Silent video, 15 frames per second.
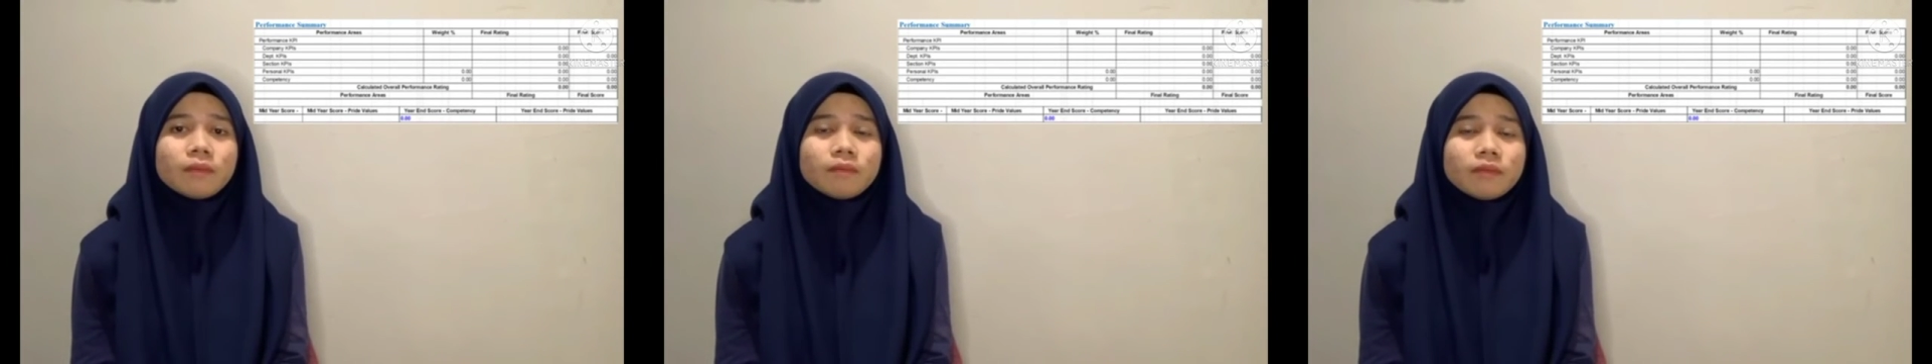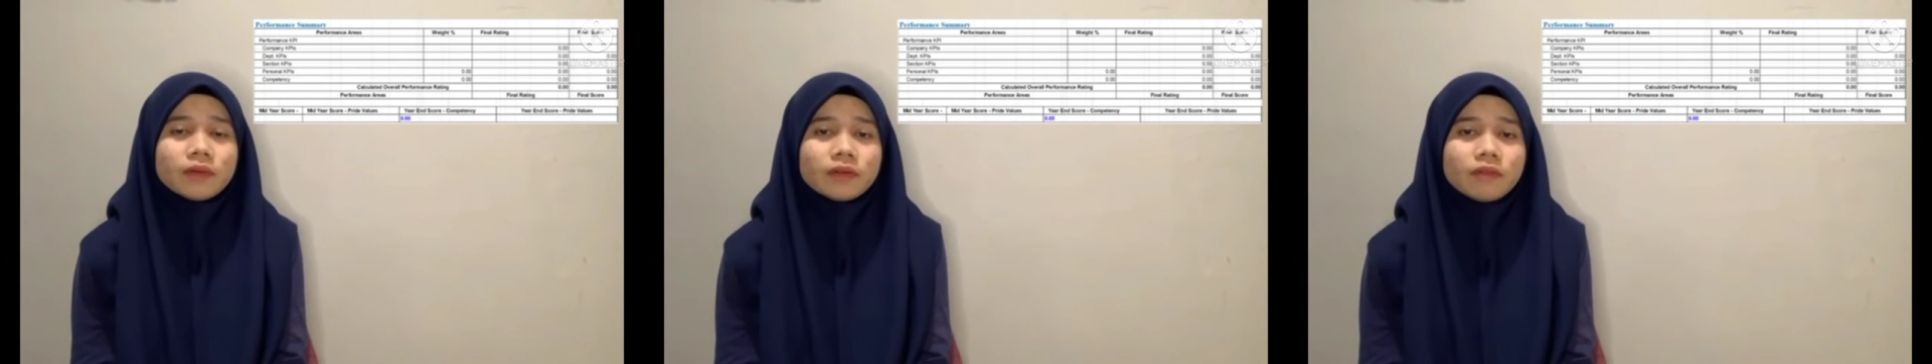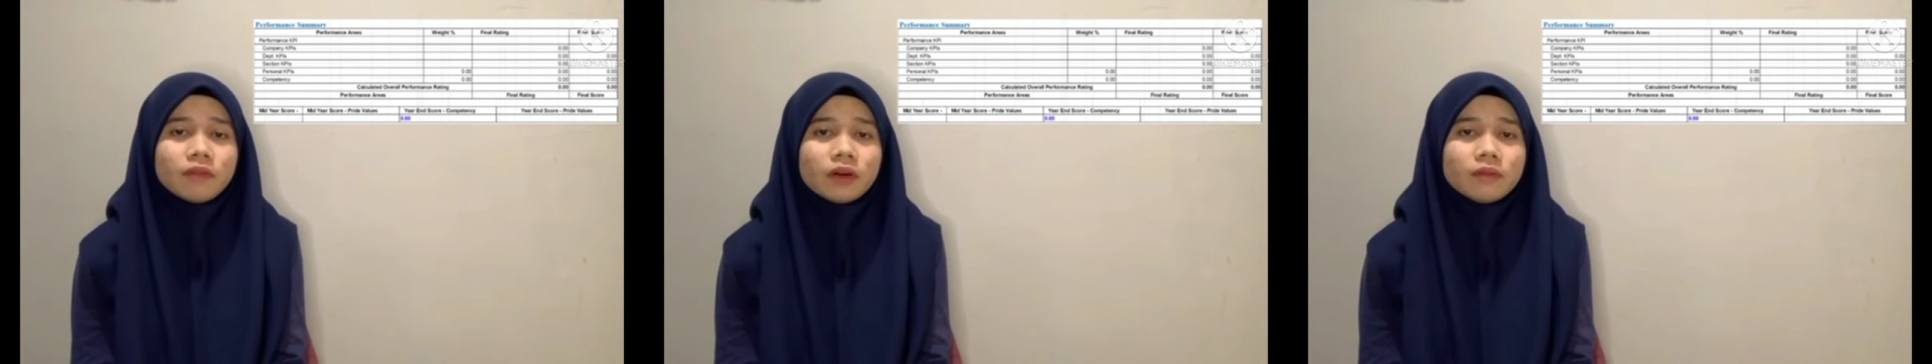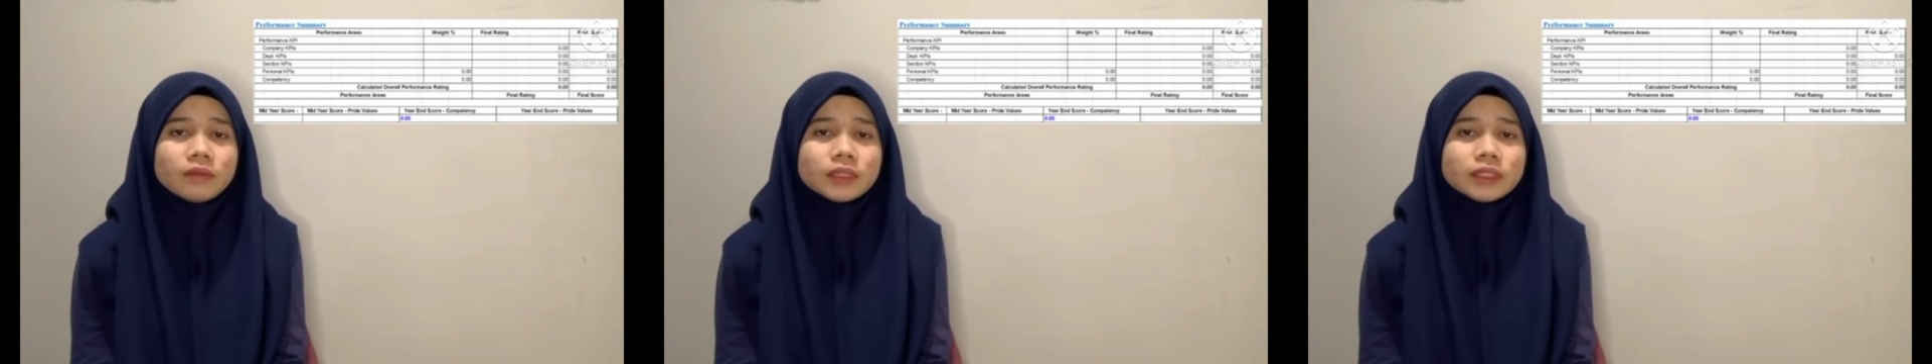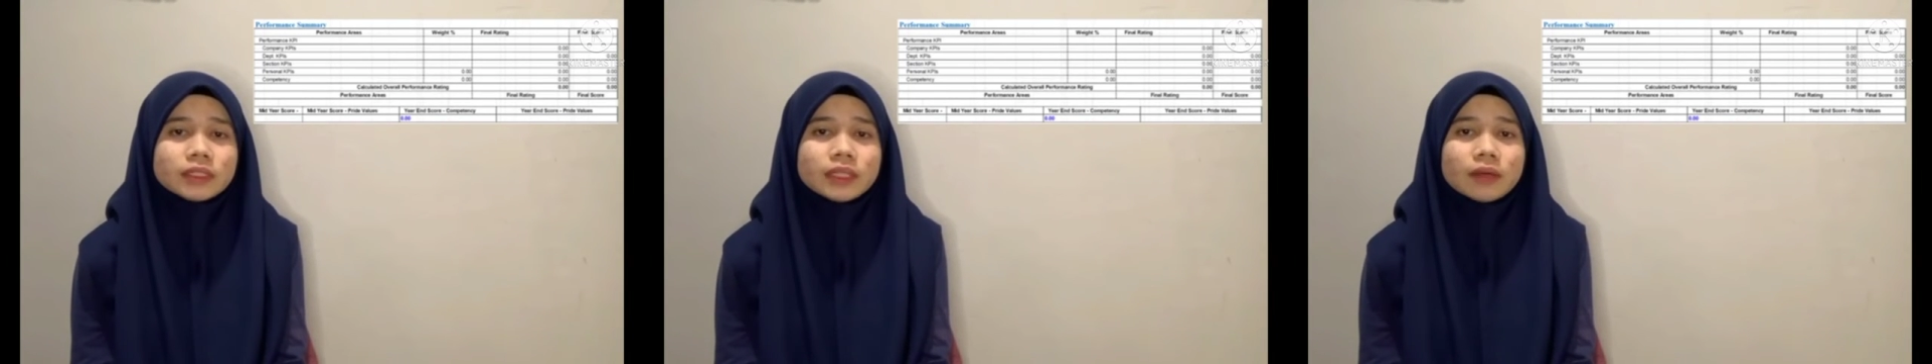
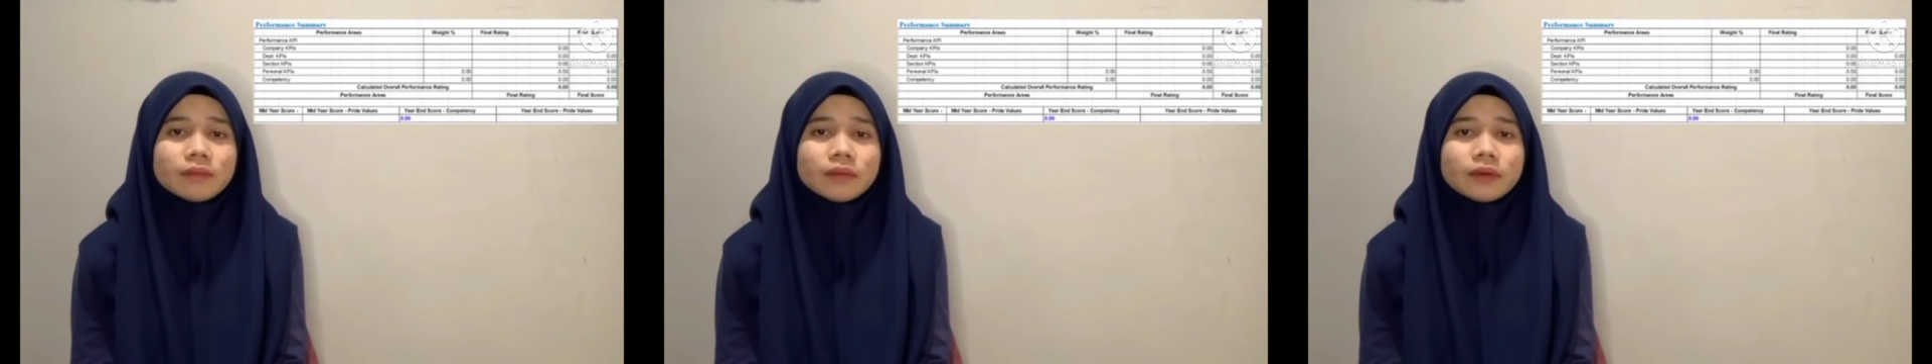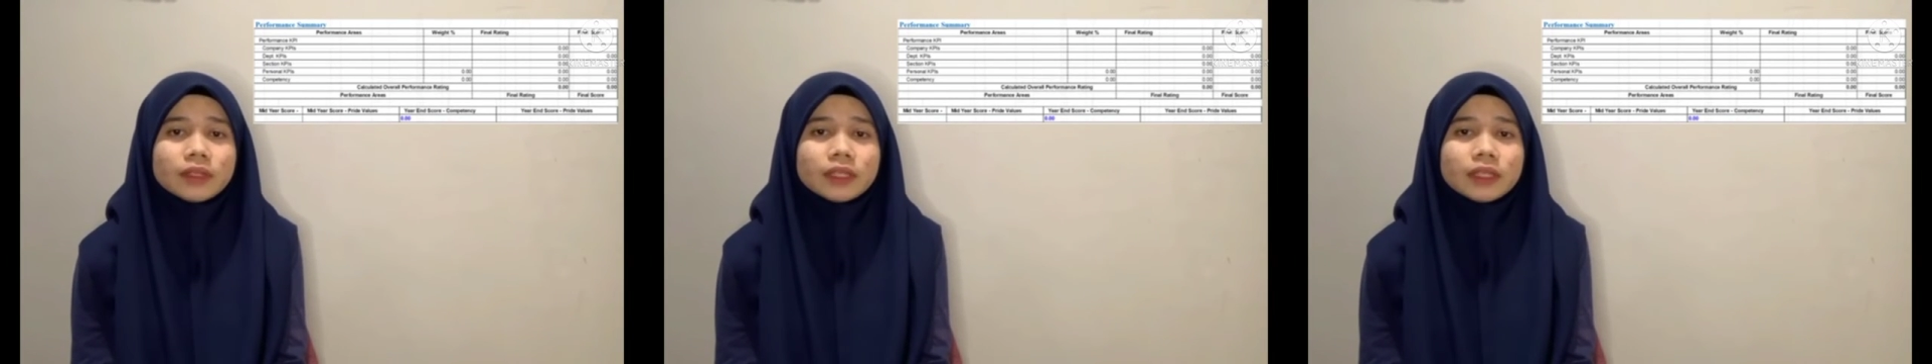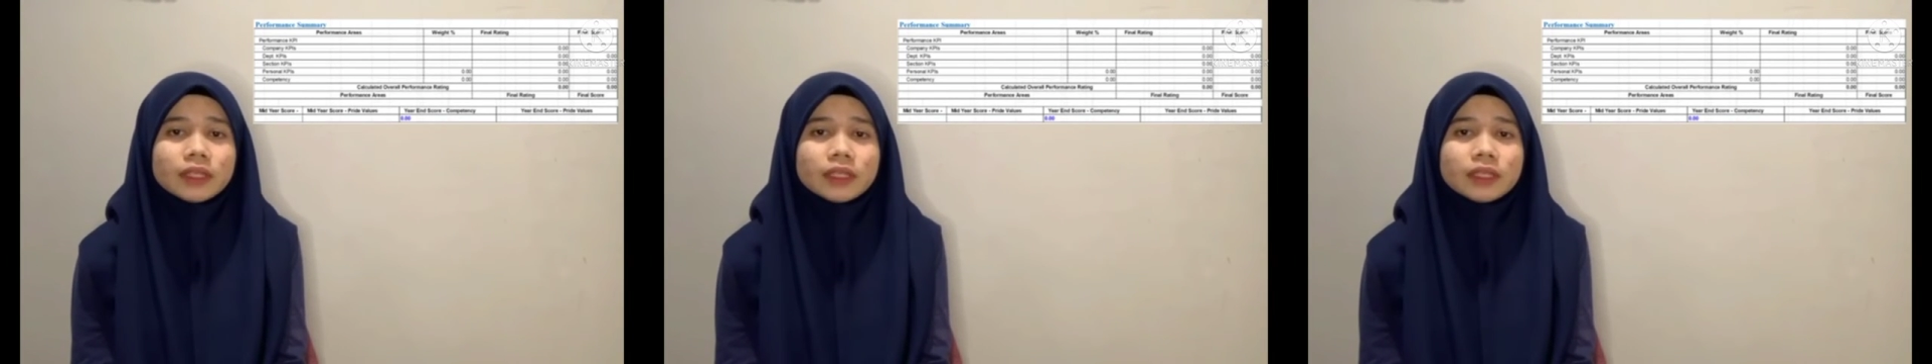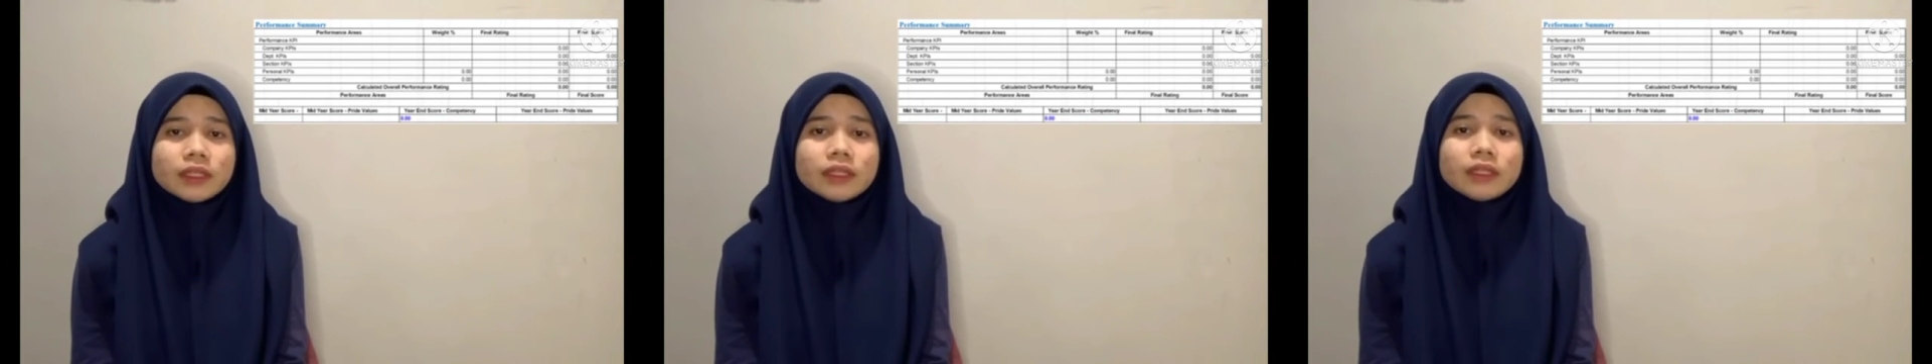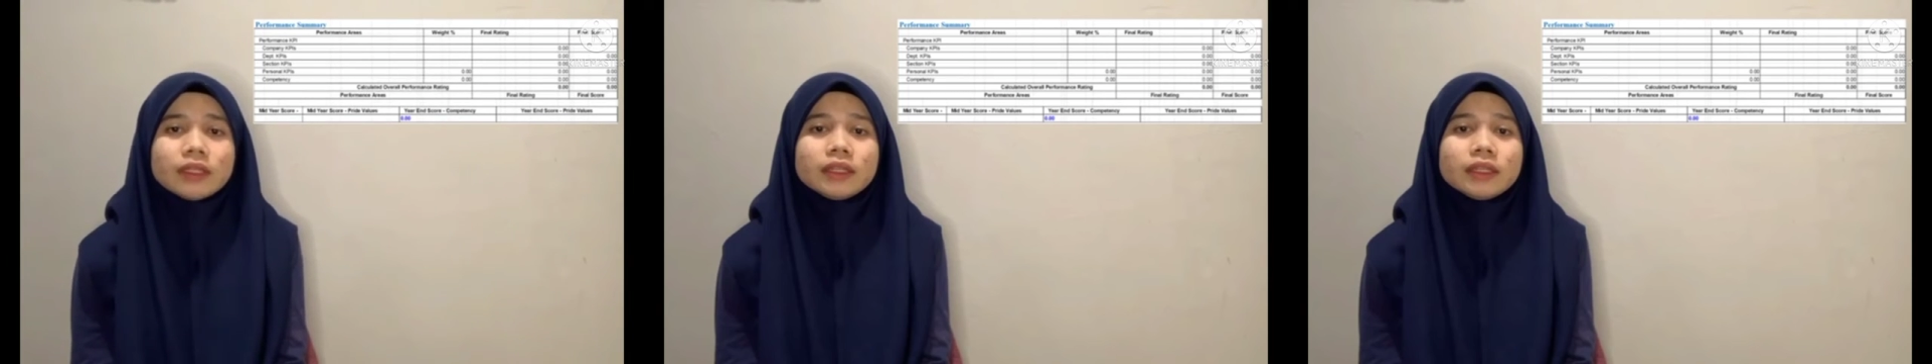performance summary in